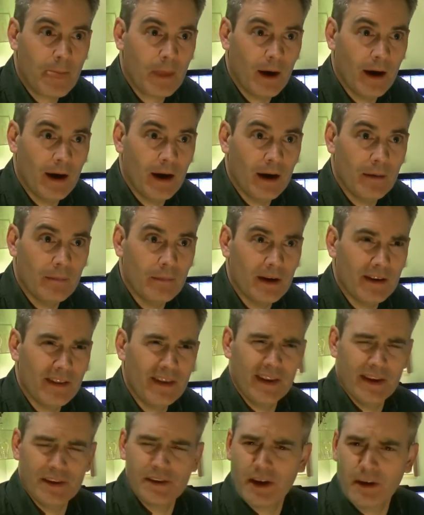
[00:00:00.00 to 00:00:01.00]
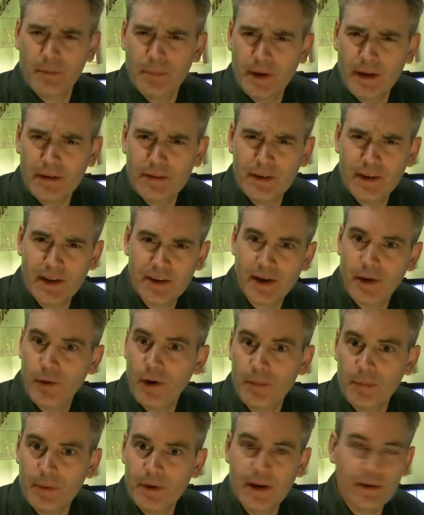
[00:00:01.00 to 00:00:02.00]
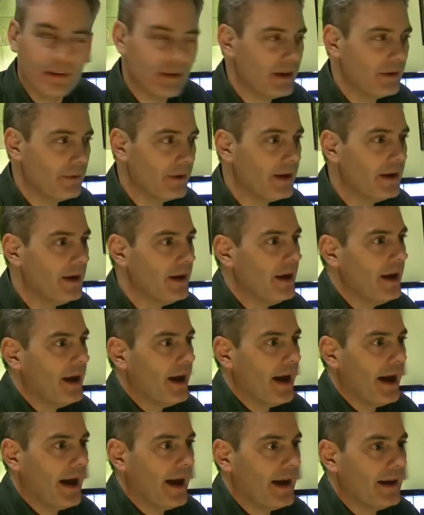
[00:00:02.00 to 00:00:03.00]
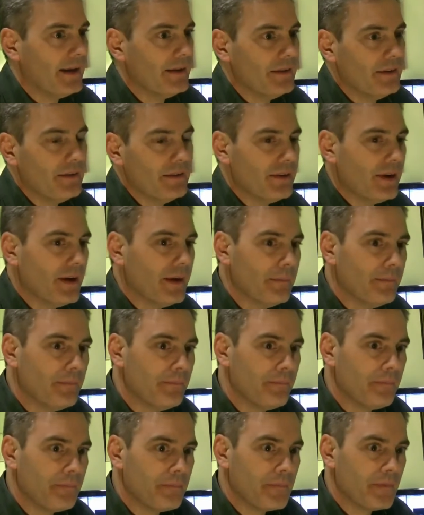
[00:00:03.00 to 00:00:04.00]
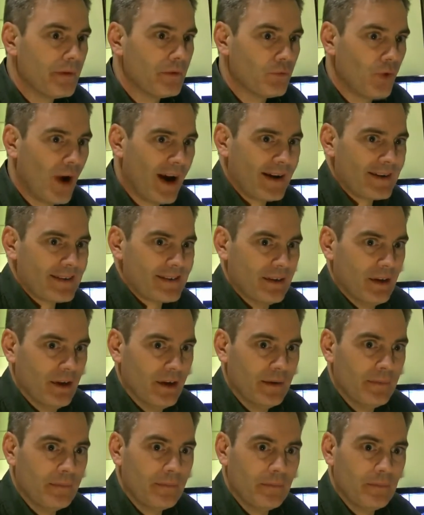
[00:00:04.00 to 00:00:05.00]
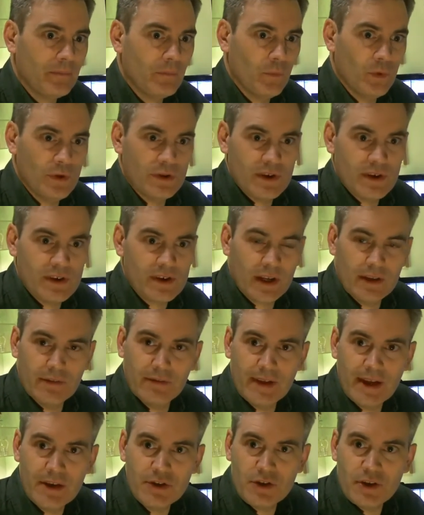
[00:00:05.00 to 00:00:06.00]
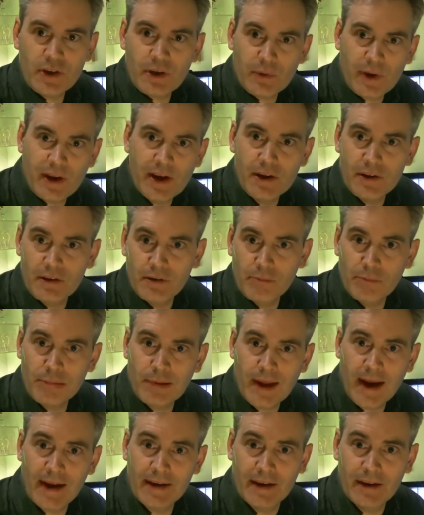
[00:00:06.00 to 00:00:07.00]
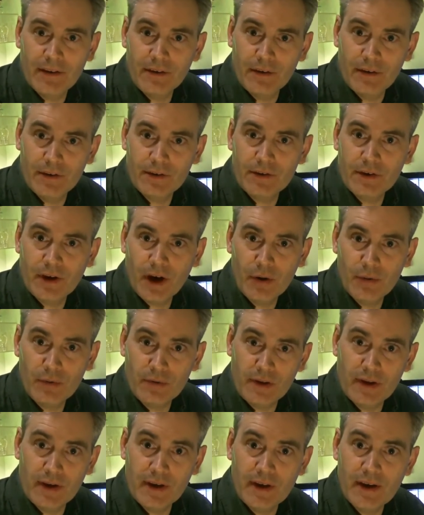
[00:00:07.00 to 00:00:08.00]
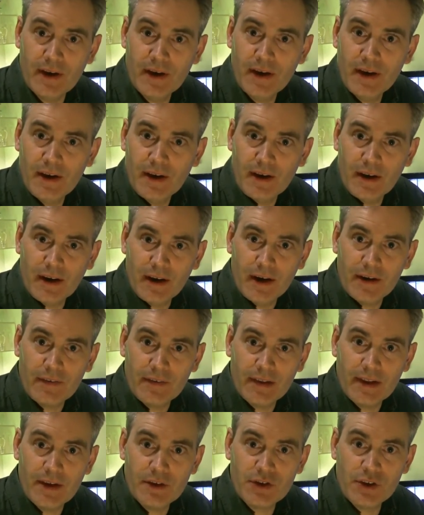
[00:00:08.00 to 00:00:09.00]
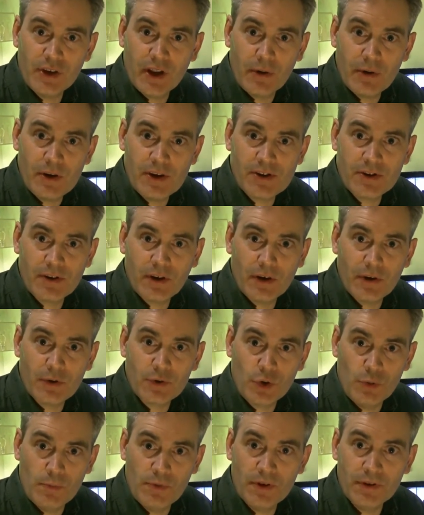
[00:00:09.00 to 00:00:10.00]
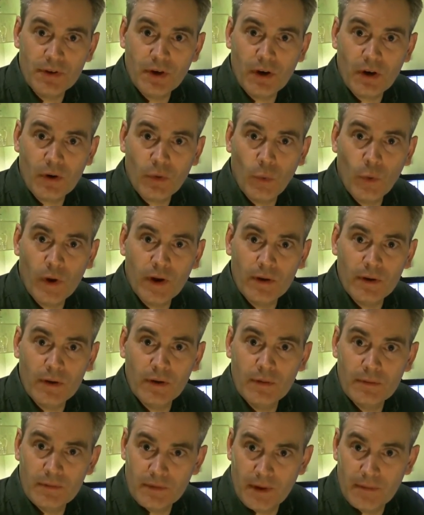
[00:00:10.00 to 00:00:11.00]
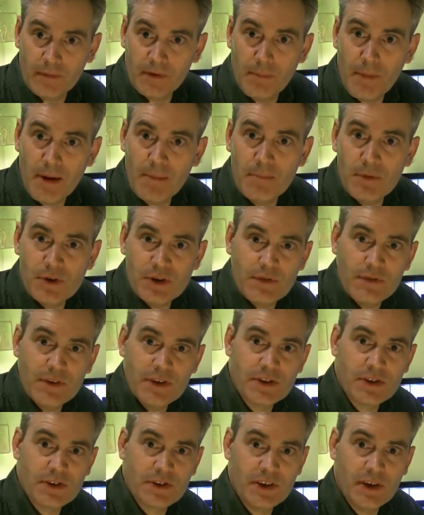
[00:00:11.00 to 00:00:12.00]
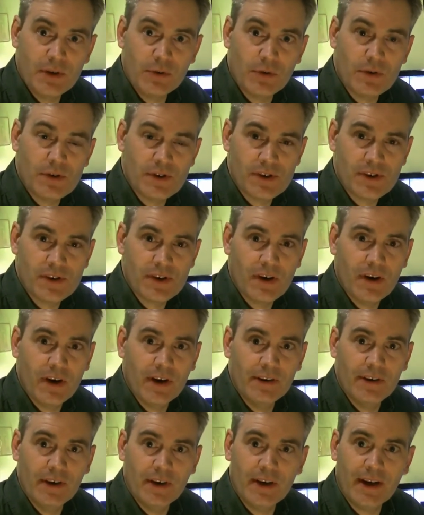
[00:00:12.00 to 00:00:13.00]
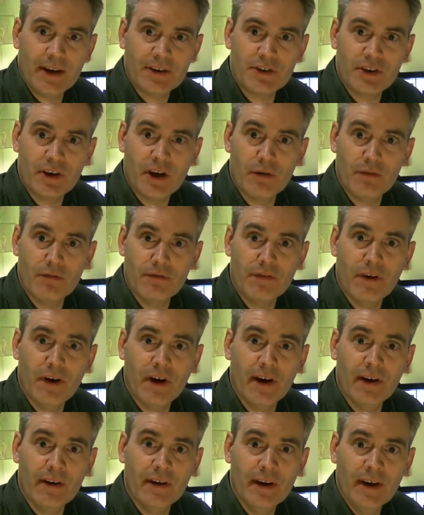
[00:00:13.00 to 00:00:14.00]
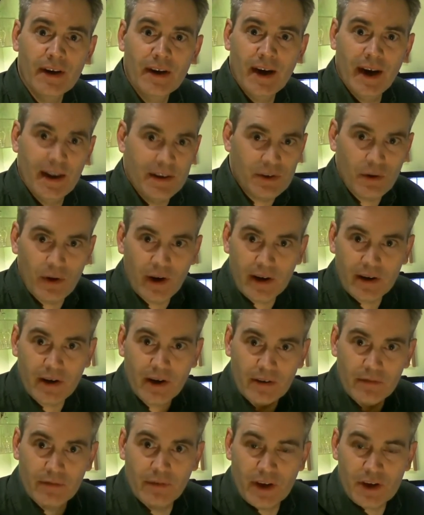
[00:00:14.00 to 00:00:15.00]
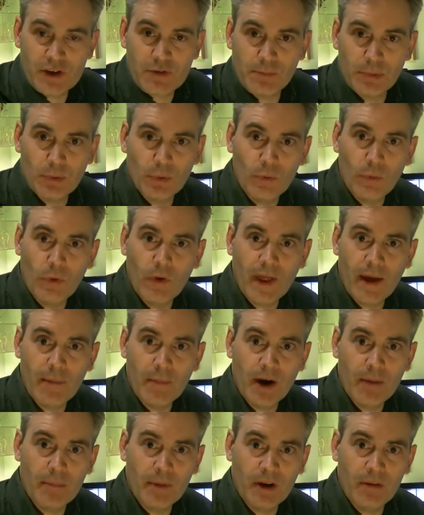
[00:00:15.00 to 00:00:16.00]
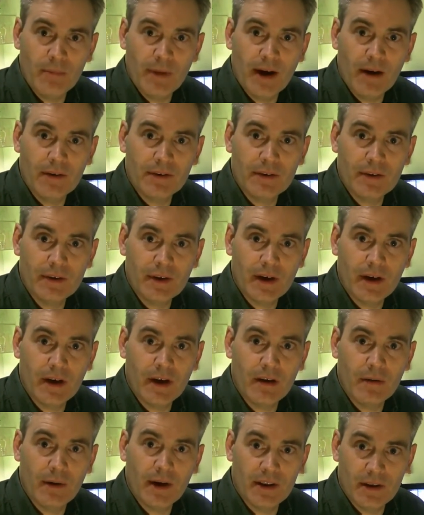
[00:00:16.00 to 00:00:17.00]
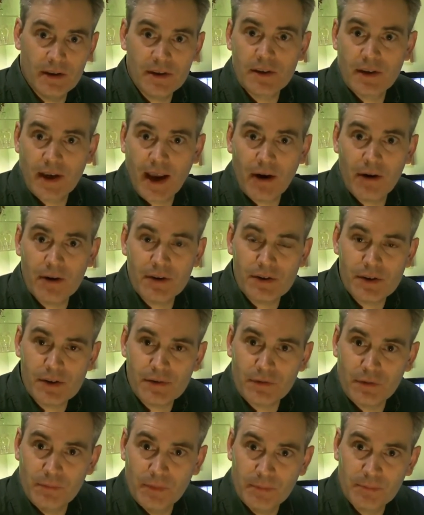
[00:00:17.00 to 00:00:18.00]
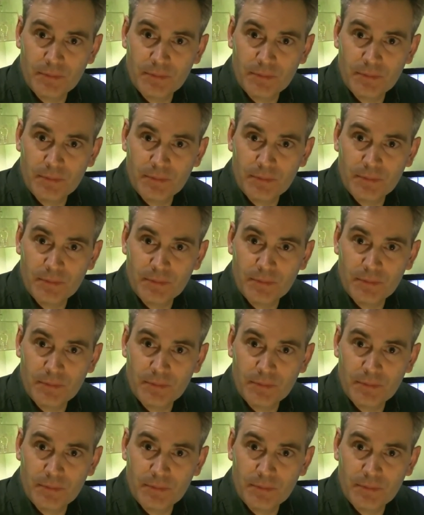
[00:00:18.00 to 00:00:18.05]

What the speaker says: I think that's how you pronounce it, that's how I pronounce it anyway. And Raxxla was this kind of legendary hidden planet that only the legendary Star Troop, the Dark Wheel, the members of this secret society can actually go and find. And so I kind of explored what that might be about, and the characters from the